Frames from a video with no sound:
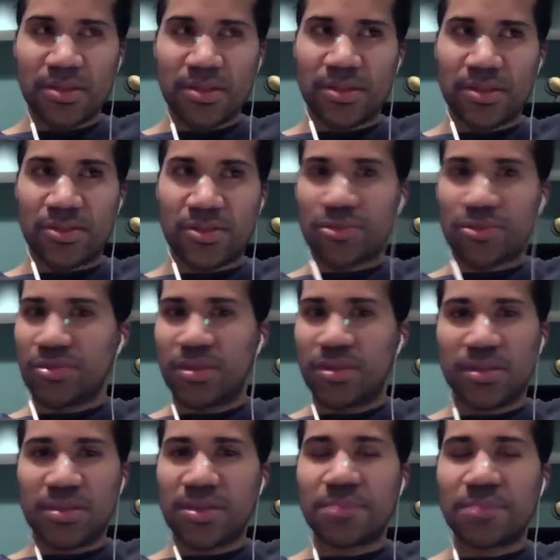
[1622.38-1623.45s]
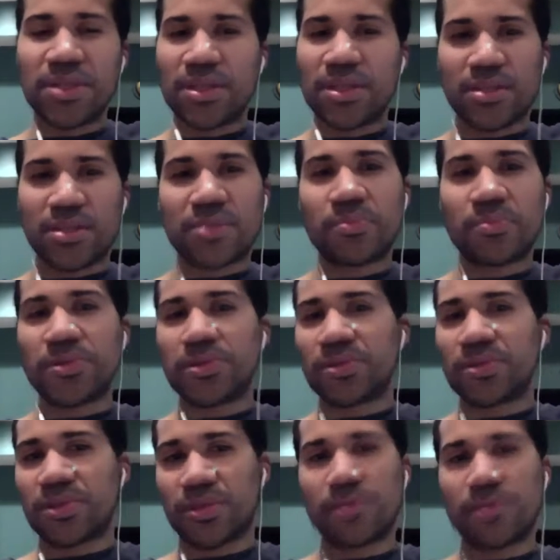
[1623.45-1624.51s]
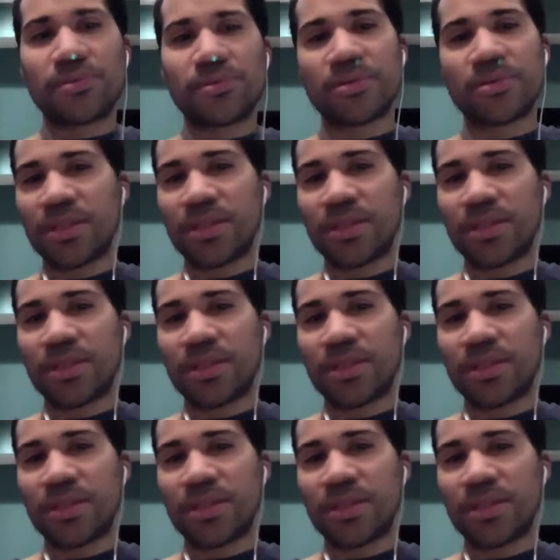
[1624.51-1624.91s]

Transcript: the screen is the biggest pull. So,